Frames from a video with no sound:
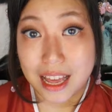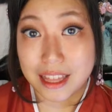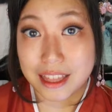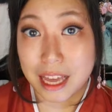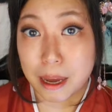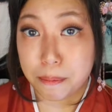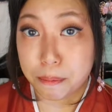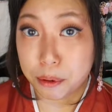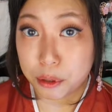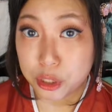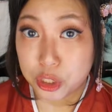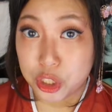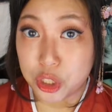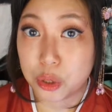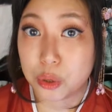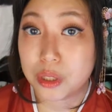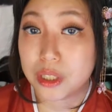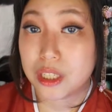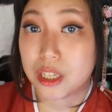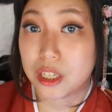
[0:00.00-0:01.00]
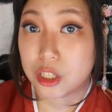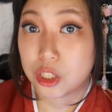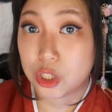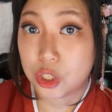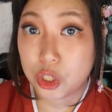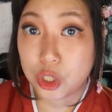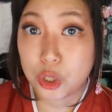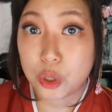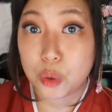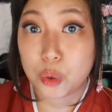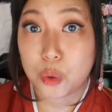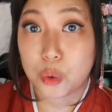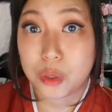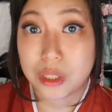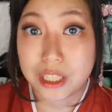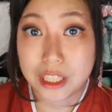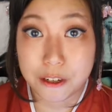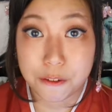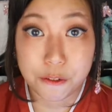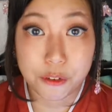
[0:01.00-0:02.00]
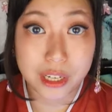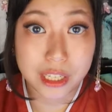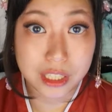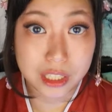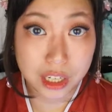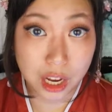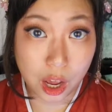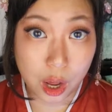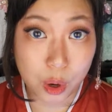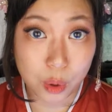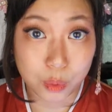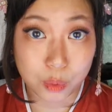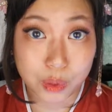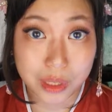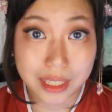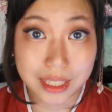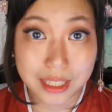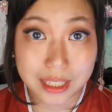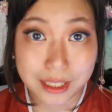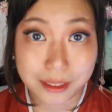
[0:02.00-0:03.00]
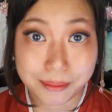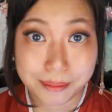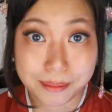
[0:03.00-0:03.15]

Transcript: that produced two different tones.